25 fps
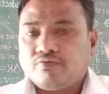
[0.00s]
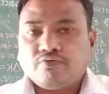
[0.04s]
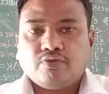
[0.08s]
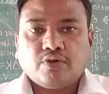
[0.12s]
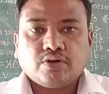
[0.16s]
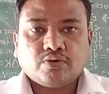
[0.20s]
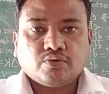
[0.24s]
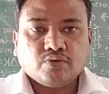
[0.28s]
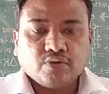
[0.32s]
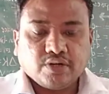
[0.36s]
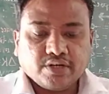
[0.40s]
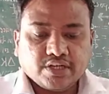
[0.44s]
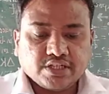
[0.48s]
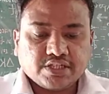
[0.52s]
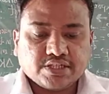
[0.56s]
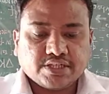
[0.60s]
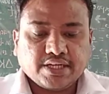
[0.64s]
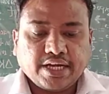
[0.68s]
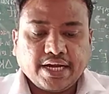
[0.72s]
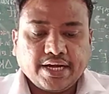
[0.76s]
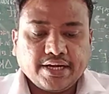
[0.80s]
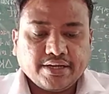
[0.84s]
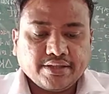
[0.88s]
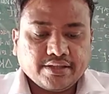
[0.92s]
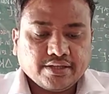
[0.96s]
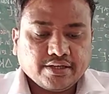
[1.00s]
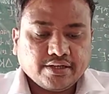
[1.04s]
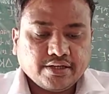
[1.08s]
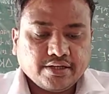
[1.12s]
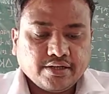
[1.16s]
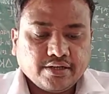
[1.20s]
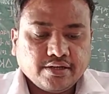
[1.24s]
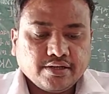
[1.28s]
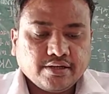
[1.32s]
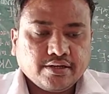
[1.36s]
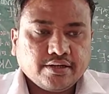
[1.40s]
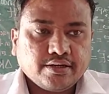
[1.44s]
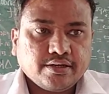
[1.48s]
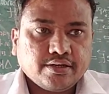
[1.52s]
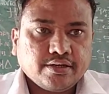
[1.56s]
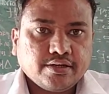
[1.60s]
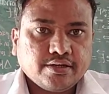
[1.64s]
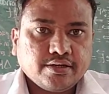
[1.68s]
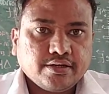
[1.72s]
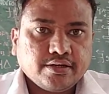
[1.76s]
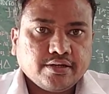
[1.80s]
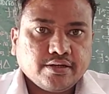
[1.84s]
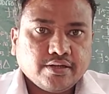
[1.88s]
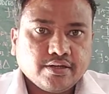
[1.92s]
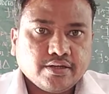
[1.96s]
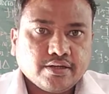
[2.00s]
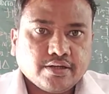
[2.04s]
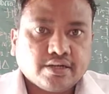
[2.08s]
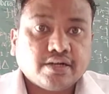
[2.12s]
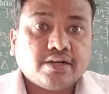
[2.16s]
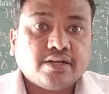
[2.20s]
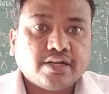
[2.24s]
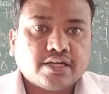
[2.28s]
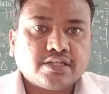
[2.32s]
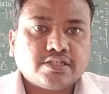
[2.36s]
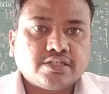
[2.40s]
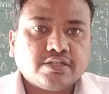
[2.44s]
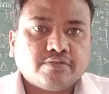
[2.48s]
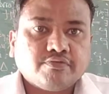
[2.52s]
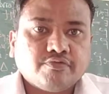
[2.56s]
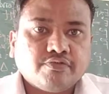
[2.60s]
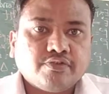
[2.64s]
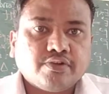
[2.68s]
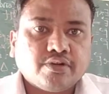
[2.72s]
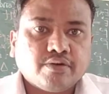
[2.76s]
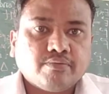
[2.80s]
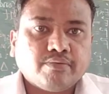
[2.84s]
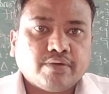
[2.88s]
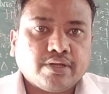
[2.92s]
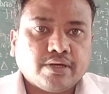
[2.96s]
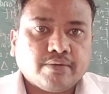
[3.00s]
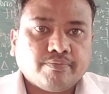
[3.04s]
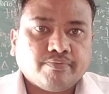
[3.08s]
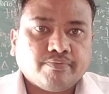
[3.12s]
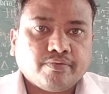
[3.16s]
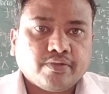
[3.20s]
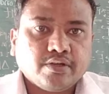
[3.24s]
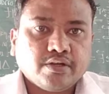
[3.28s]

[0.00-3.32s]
for to understand the conduction phenomena.